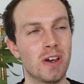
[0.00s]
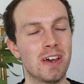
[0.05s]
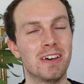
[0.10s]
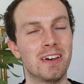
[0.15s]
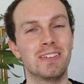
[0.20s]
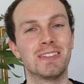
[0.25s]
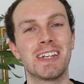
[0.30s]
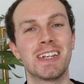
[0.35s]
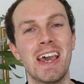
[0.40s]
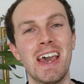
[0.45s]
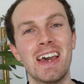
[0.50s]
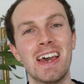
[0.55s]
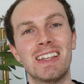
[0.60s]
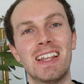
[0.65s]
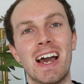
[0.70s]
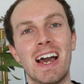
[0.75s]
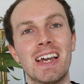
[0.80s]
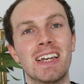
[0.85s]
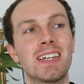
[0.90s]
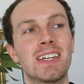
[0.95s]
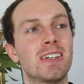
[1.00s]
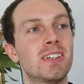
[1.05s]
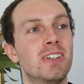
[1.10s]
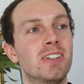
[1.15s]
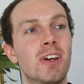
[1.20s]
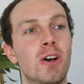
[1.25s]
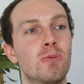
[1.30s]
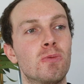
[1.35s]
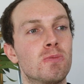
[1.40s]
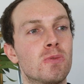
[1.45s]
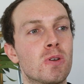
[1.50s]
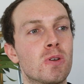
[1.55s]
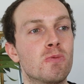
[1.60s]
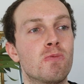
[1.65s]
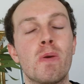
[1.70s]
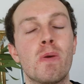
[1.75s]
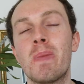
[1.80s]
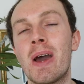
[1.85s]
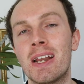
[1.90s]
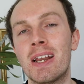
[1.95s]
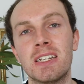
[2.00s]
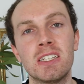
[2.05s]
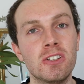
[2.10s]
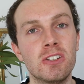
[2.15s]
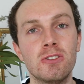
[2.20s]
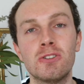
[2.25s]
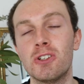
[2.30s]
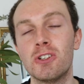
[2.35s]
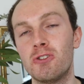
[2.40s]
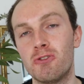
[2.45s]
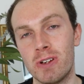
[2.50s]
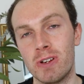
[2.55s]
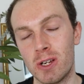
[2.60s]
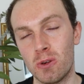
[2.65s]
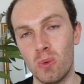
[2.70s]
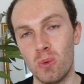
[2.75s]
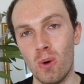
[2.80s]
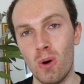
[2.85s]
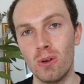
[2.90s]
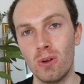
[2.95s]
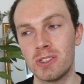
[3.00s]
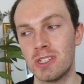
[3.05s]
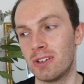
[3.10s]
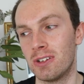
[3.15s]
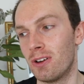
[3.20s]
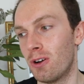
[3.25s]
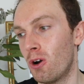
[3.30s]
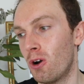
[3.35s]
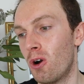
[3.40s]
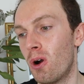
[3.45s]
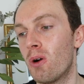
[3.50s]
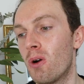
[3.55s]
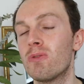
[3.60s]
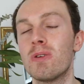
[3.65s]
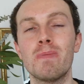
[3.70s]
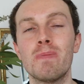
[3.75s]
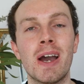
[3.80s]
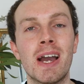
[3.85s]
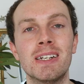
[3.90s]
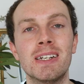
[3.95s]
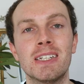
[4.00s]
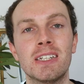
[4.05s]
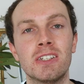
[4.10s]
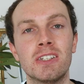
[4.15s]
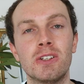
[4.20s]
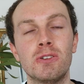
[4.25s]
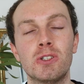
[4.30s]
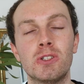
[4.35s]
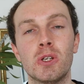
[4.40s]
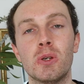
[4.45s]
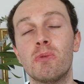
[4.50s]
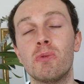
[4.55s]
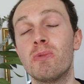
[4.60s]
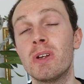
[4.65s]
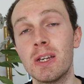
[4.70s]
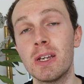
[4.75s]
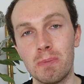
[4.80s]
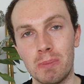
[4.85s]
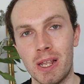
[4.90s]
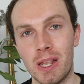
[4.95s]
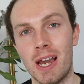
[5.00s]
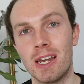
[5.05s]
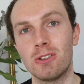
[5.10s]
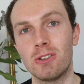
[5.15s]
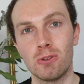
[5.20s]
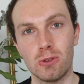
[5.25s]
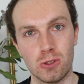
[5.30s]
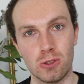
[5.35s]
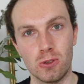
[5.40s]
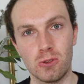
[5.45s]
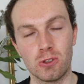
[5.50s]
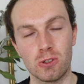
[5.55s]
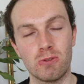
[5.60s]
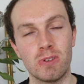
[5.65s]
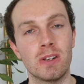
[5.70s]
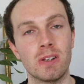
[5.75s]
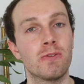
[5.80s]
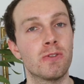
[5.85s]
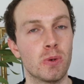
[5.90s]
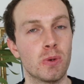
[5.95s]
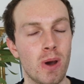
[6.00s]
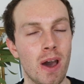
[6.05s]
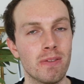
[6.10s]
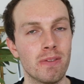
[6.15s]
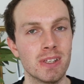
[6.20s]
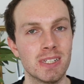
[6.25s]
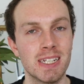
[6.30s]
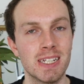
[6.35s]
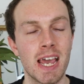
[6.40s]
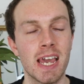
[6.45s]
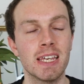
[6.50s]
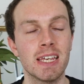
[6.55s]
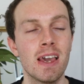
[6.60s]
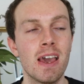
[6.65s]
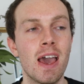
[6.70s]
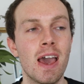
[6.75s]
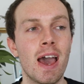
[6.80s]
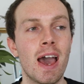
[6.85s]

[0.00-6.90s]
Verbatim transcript: world, like, you know, reminding you to drink water or reminding you to reapply your sunscreen throughout the day.